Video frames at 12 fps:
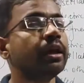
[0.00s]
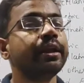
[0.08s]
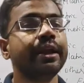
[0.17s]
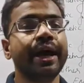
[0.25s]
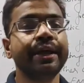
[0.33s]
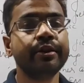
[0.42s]

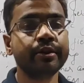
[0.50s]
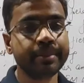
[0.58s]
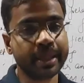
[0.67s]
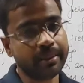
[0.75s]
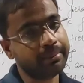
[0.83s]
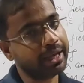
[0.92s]
neither of
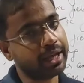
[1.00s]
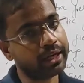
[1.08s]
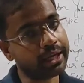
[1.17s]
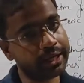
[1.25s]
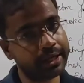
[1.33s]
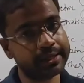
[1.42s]
them can
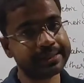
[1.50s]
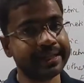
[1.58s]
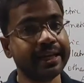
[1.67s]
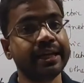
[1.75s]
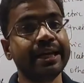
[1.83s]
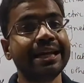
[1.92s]
create
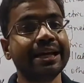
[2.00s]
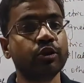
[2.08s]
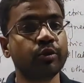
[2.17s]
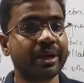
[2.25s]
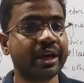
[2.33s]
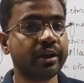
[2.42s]
an
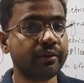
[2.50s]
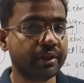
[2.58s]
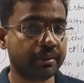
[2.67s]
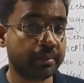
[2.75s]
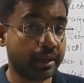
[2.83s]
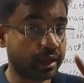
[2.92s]
electromagnetic
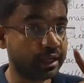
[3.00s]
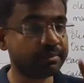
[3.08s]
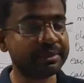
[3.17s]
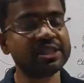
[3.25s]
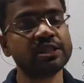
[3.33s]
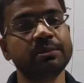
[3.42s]
wave. It
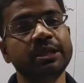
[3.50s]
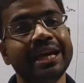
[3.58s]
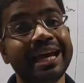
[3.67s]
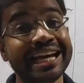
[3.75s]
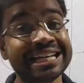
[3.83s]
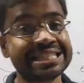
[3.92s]
must be
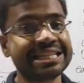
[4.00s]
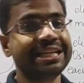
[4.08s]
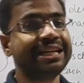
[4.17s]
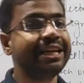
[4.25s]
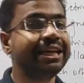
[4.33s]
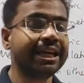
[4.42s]

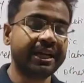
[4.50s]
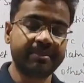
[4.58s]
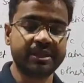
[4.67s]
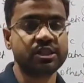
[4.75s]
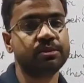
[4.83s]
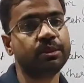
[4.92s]
accelerating, it
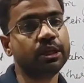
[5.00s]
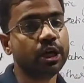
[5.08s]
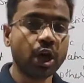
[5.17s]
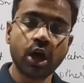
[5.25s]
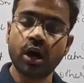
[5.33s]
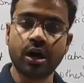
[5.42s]
must be
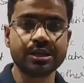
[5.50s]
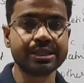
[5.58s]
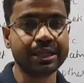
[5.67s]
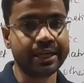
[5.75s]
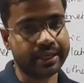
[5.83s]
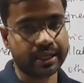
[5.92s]

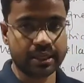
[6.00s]
oscillating